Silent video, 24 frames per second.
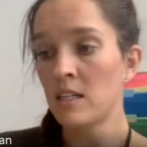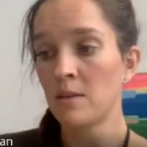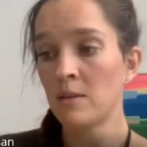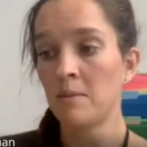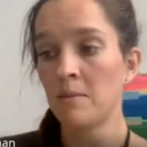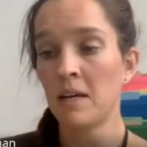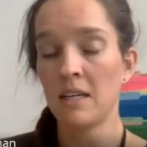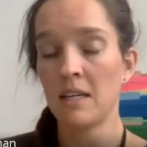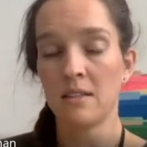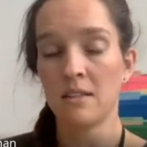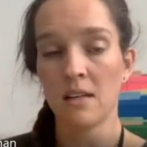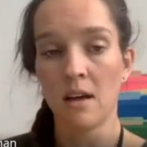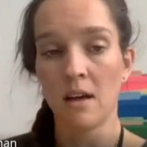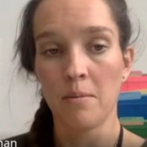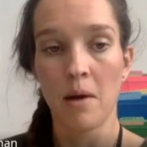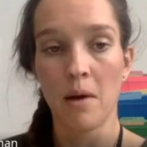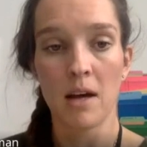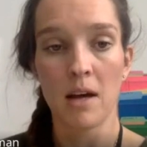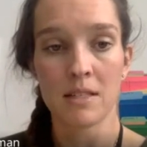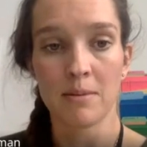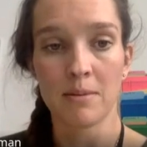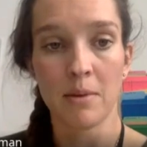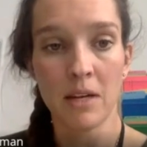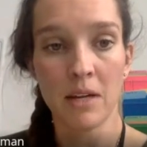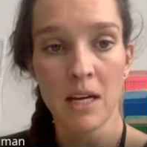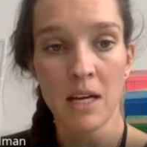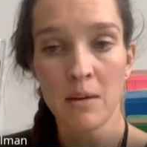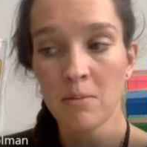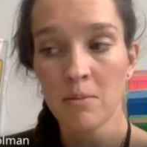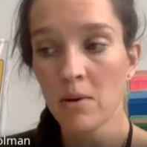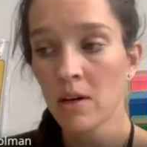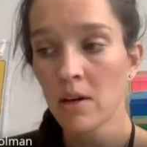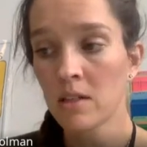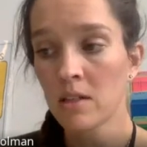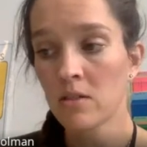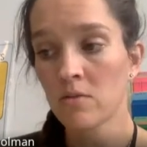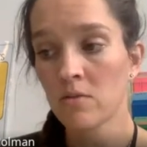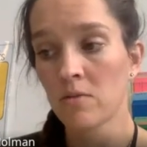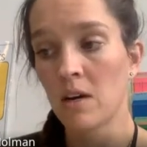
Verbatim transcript: domain is all possible inputs,